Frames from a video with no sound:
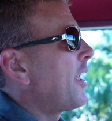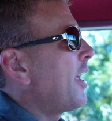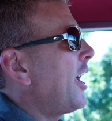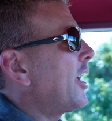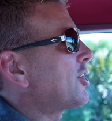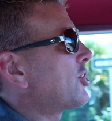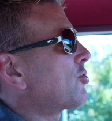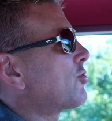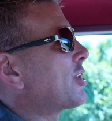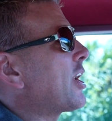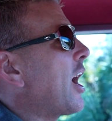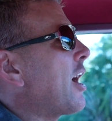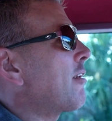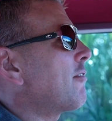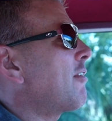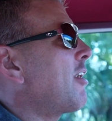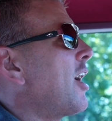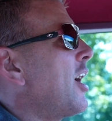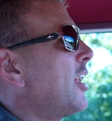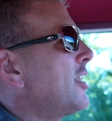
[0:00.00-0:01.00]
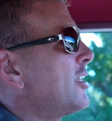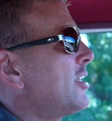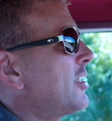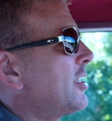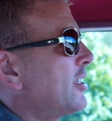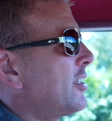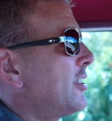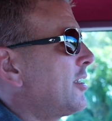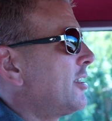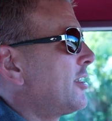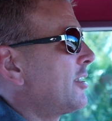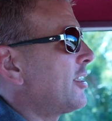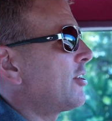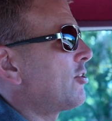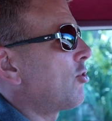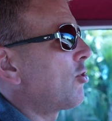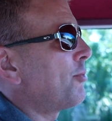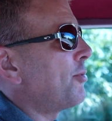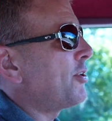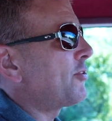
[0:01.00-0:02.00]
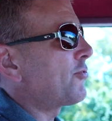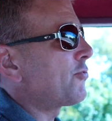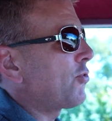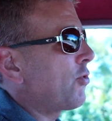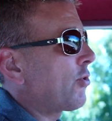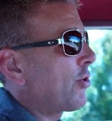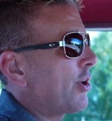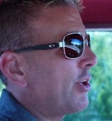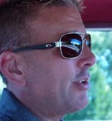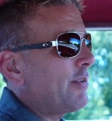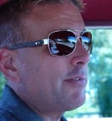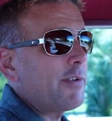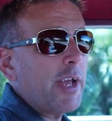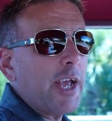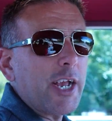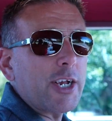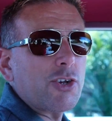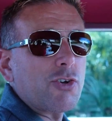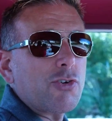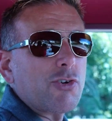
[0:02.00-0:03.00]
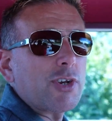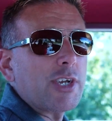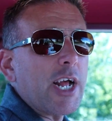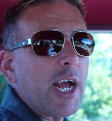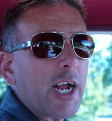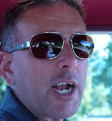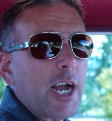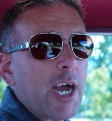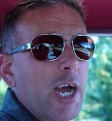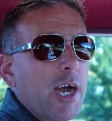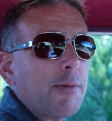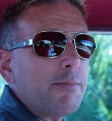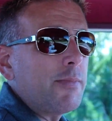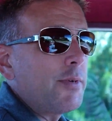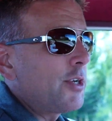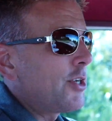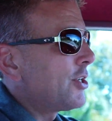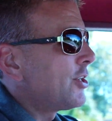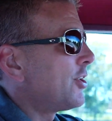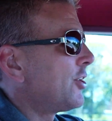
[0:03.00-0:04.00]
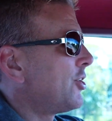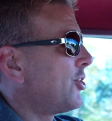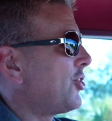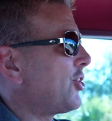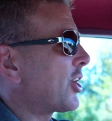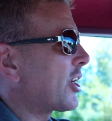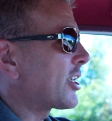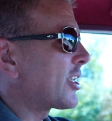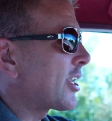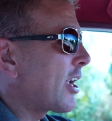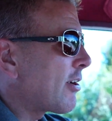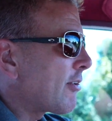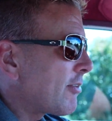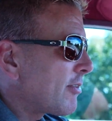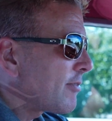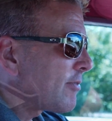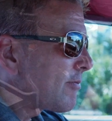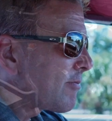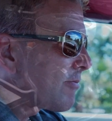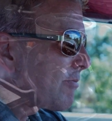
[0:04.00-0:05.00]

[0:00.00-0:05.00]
Hanksters Hot Rods, Daytona Beach, Florida, hanksters.com. Check us out.